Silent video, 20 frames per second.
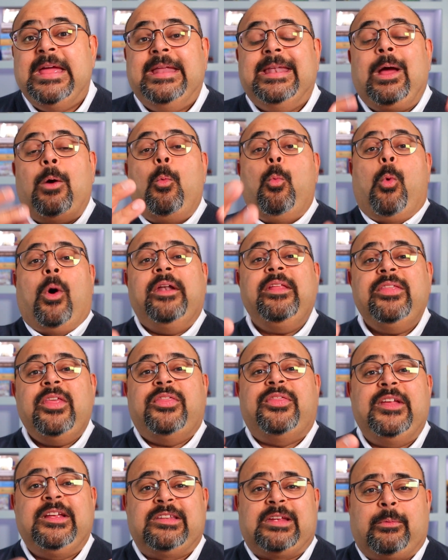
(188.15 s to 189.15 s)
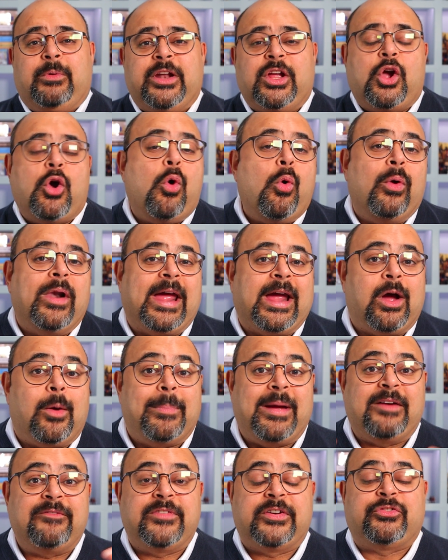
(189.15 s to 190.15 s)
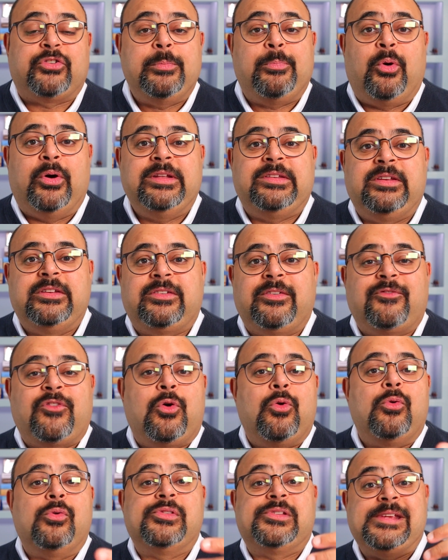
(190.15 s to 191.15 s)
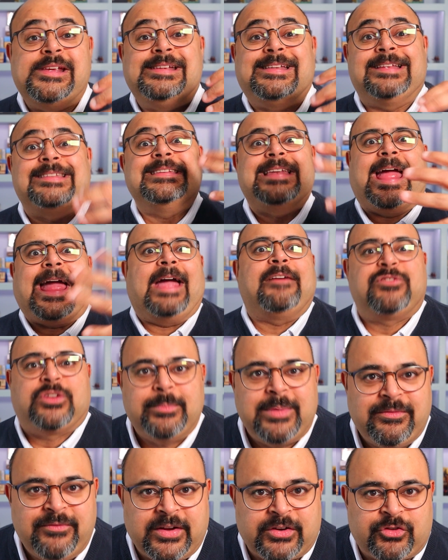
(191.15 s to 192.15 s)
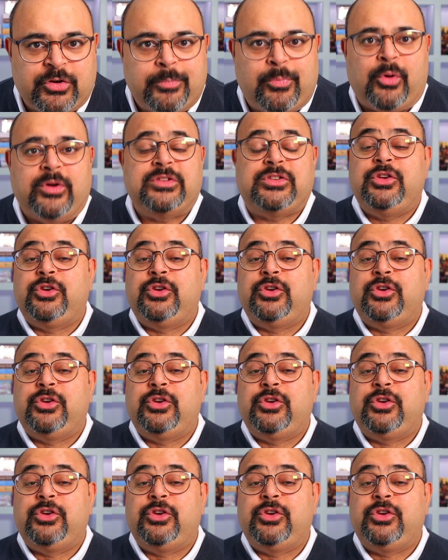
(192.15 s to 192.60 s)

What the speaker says: Now, one of the things I want to call out about victory points is, of course, it doesn't have to be victory points.